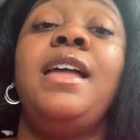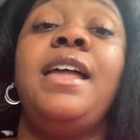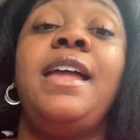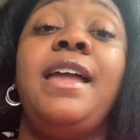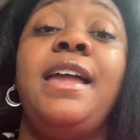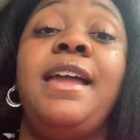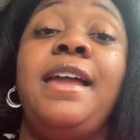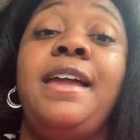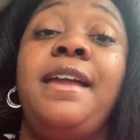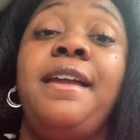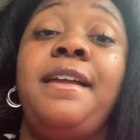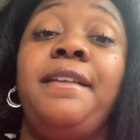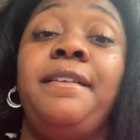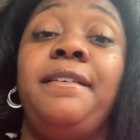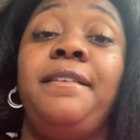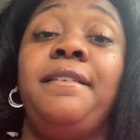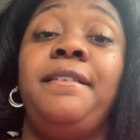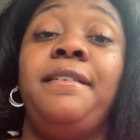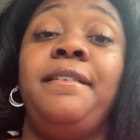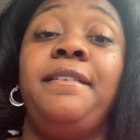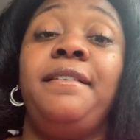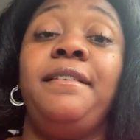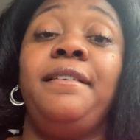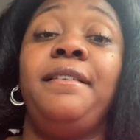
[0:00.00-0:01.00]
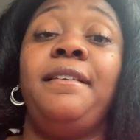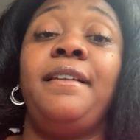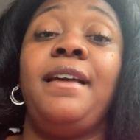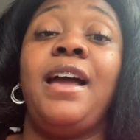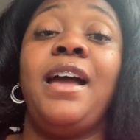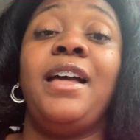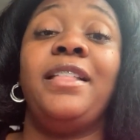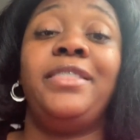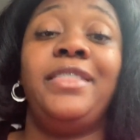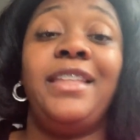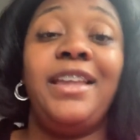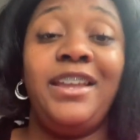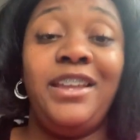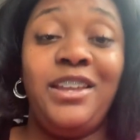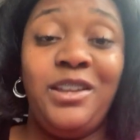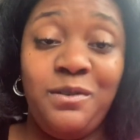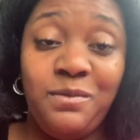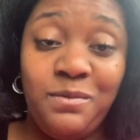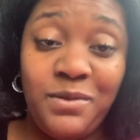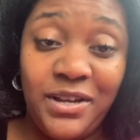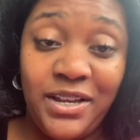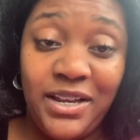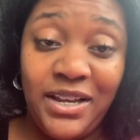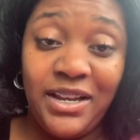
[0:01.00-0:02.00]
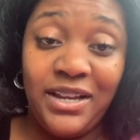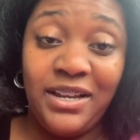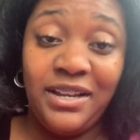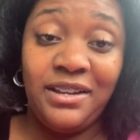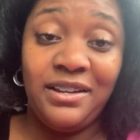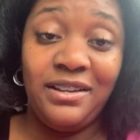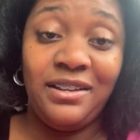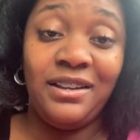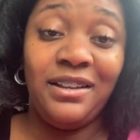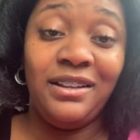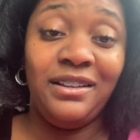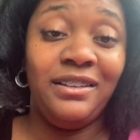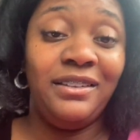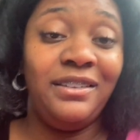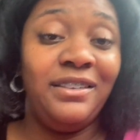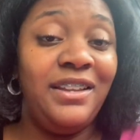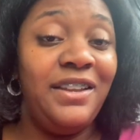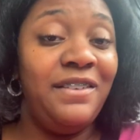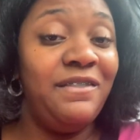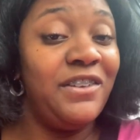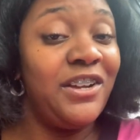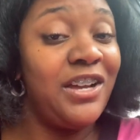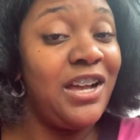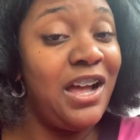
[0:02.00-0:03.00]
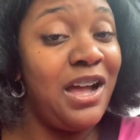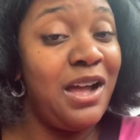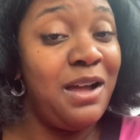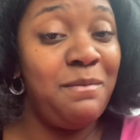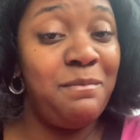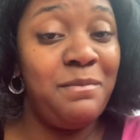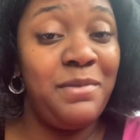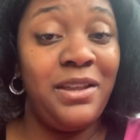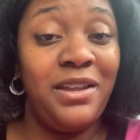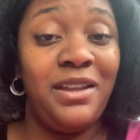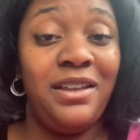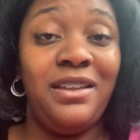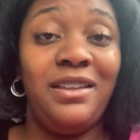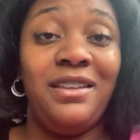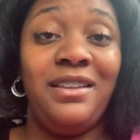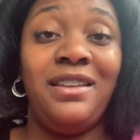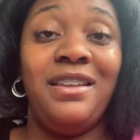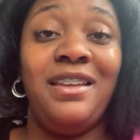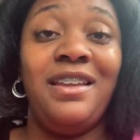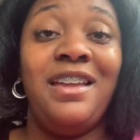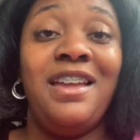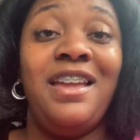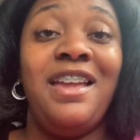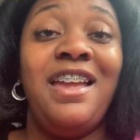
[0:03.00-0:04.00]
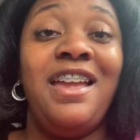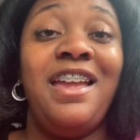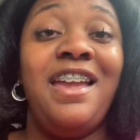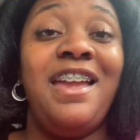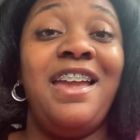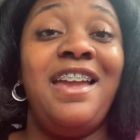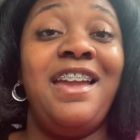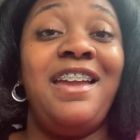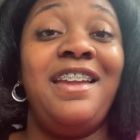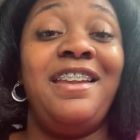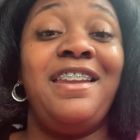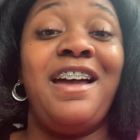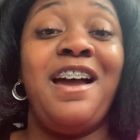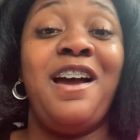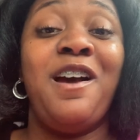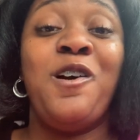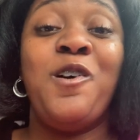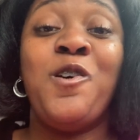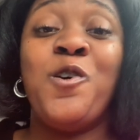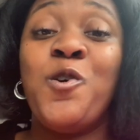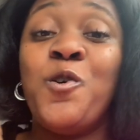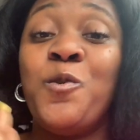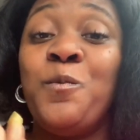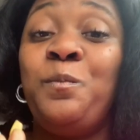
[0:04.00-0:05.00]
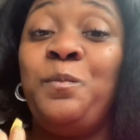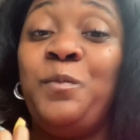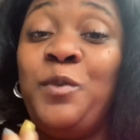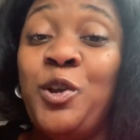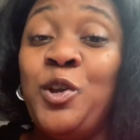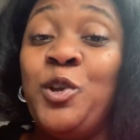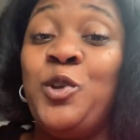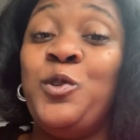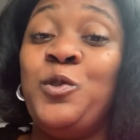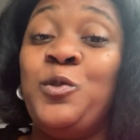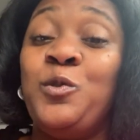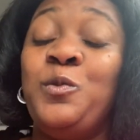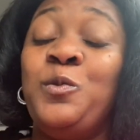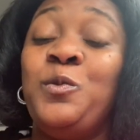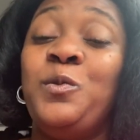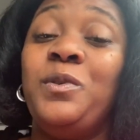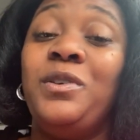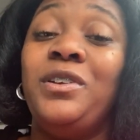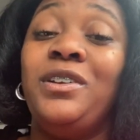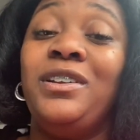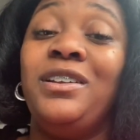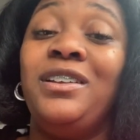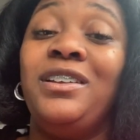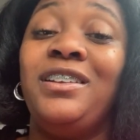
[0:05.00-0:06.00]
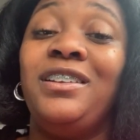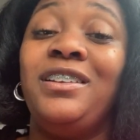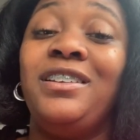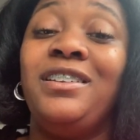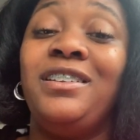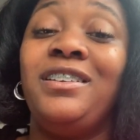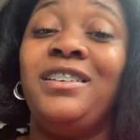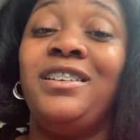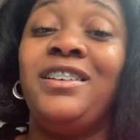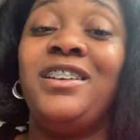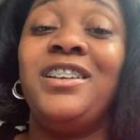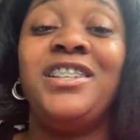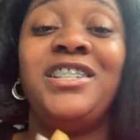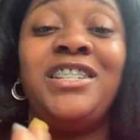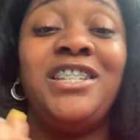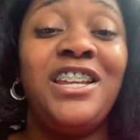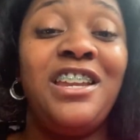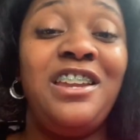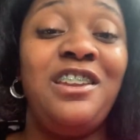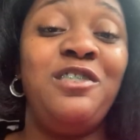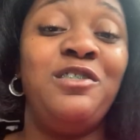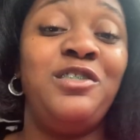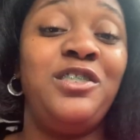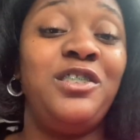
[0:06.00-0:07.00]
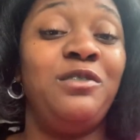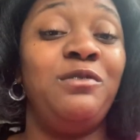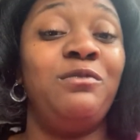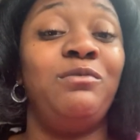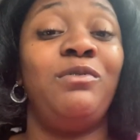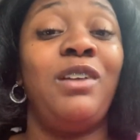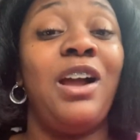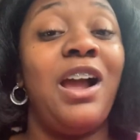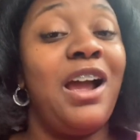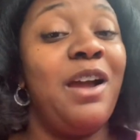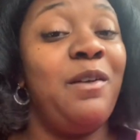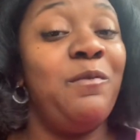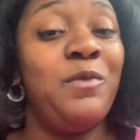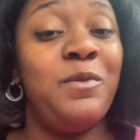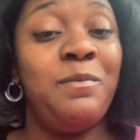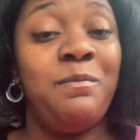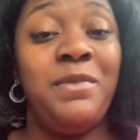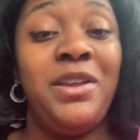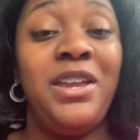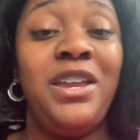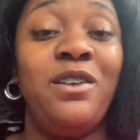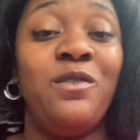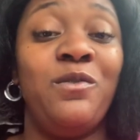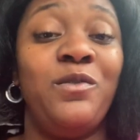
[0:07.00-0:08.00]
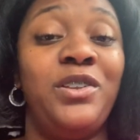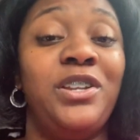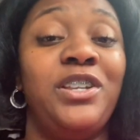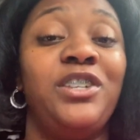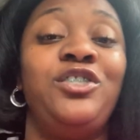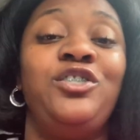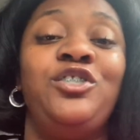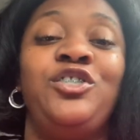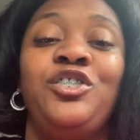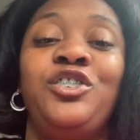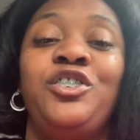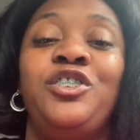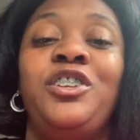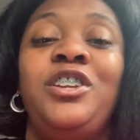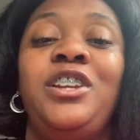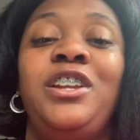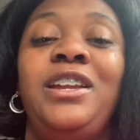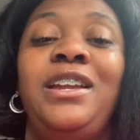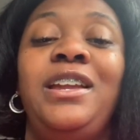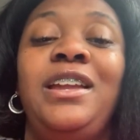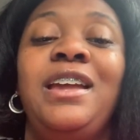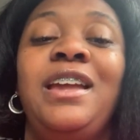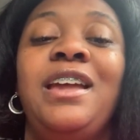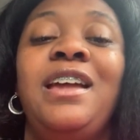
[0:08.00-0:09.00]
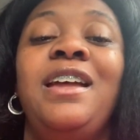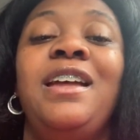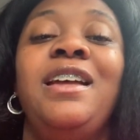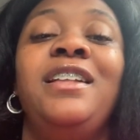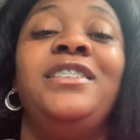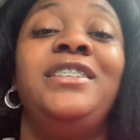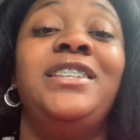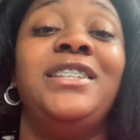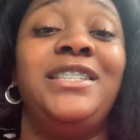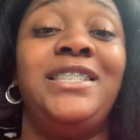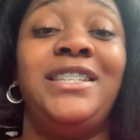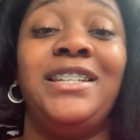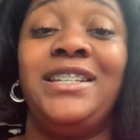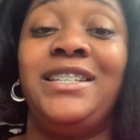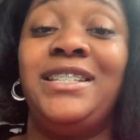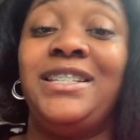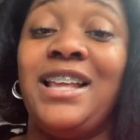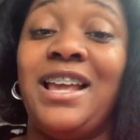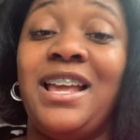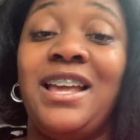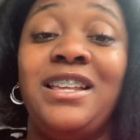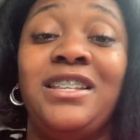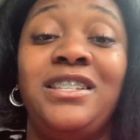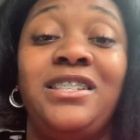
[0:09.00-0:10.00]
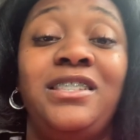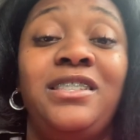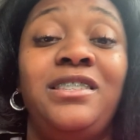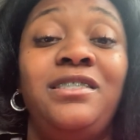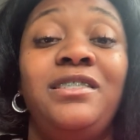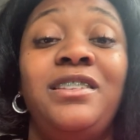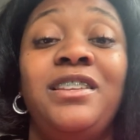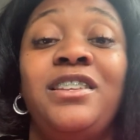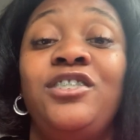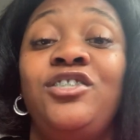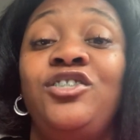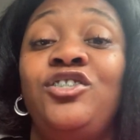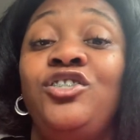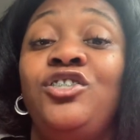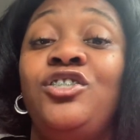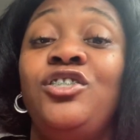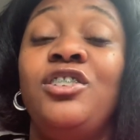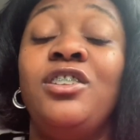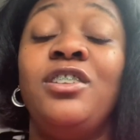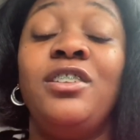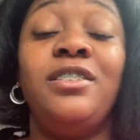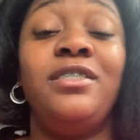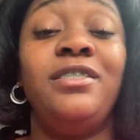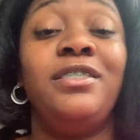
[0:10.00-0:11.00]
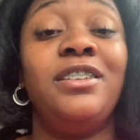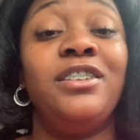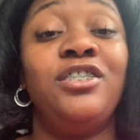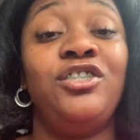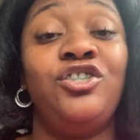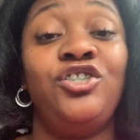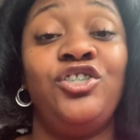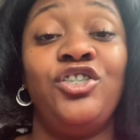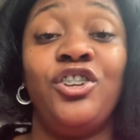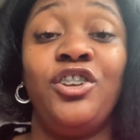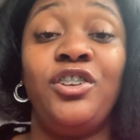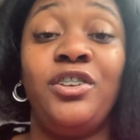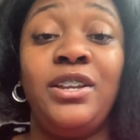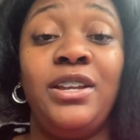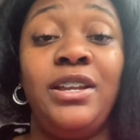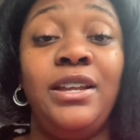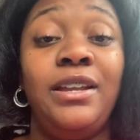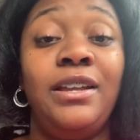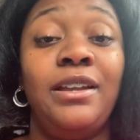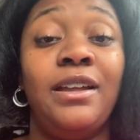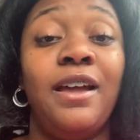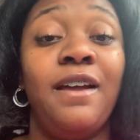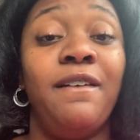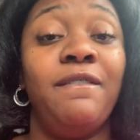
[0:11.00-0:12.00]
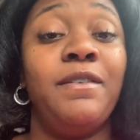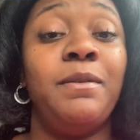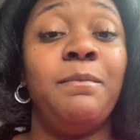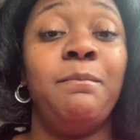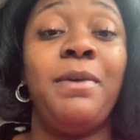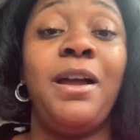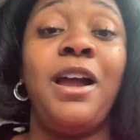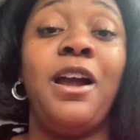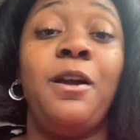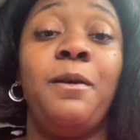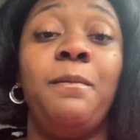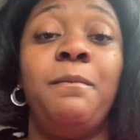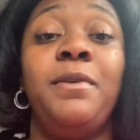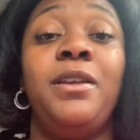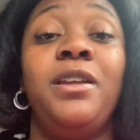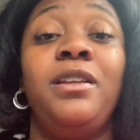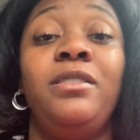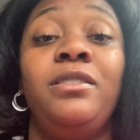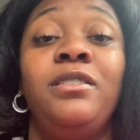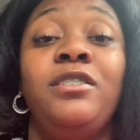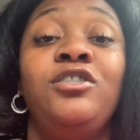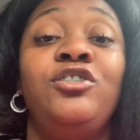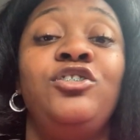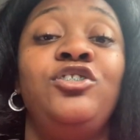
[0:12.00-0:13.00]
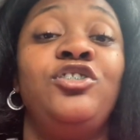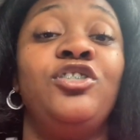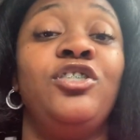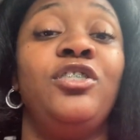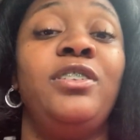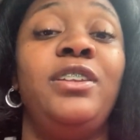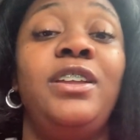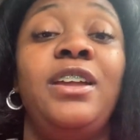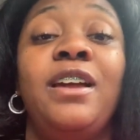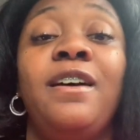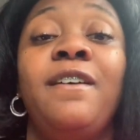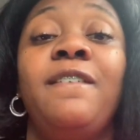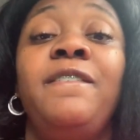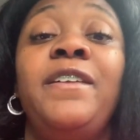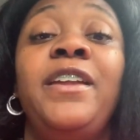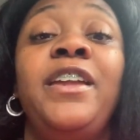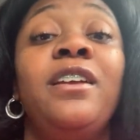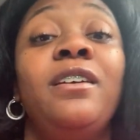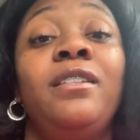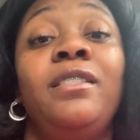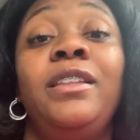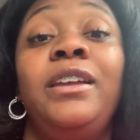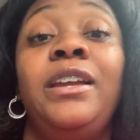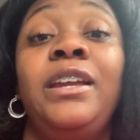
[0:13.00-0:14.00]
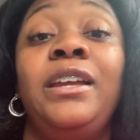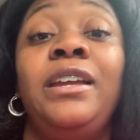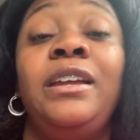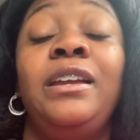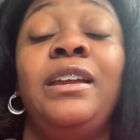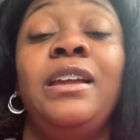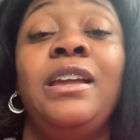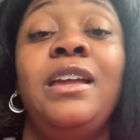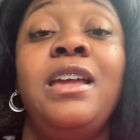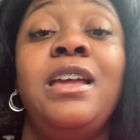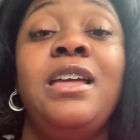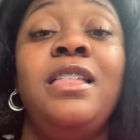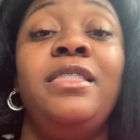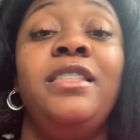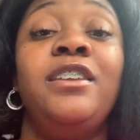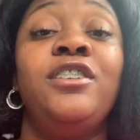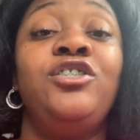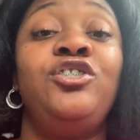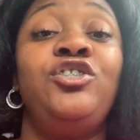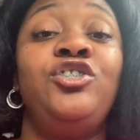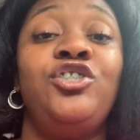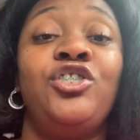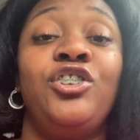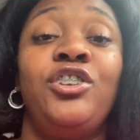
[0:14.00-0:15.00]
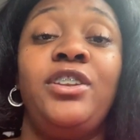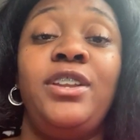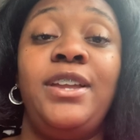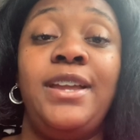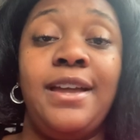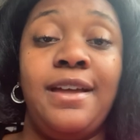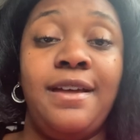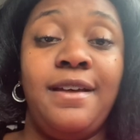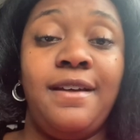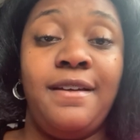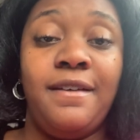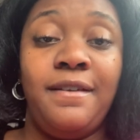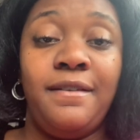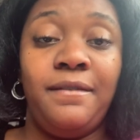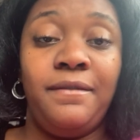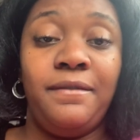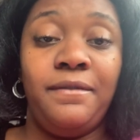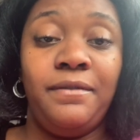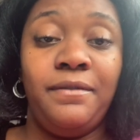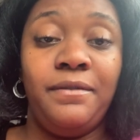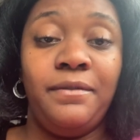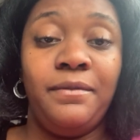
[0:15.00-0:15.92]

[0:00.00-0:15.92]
And I thank you again. Leave a comment, and I hope you continue to ride with me on this journey to success, to this journey of empowerment, this journey of healing, this journey of